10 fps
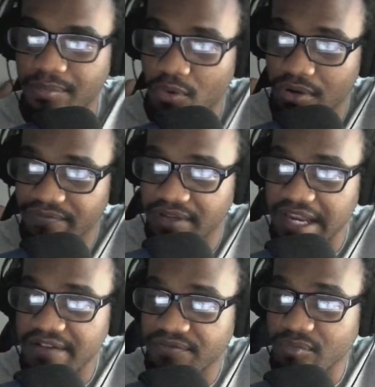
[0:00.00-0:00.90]
more of an
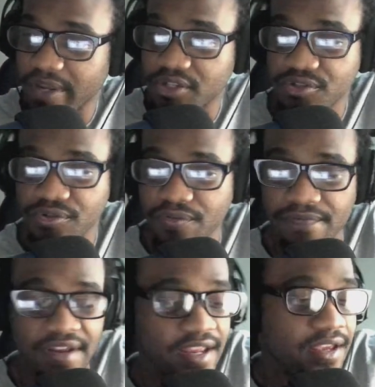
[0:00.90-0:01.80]
informational
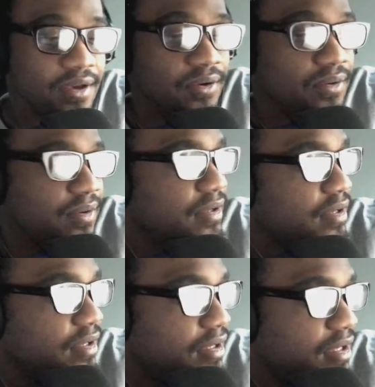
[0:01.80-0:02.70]
video
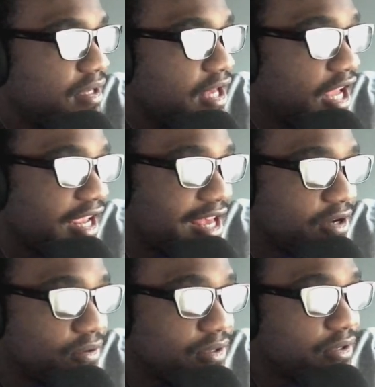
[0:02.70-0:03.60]
I got
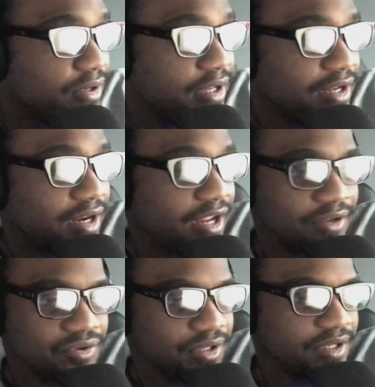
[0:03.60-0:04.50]
going on here. I
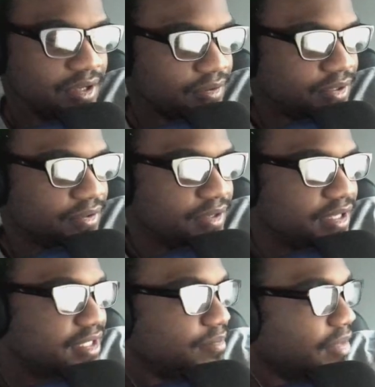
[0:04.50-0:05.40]
usually don't do
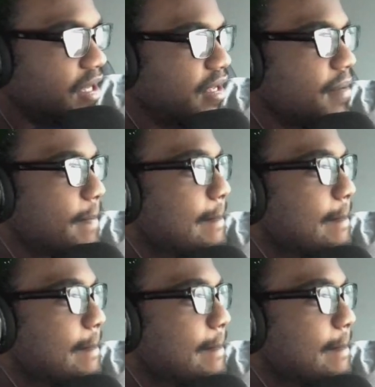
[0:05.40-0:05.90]
this, but